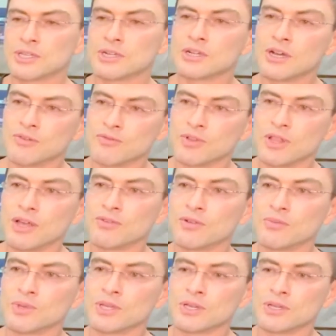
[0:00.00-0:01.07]
get a comfort
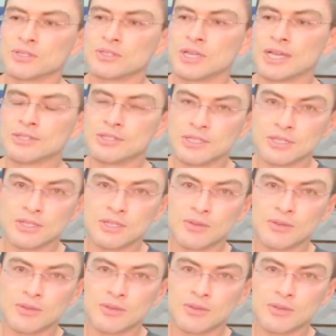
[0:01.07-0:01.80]
level, because ideally the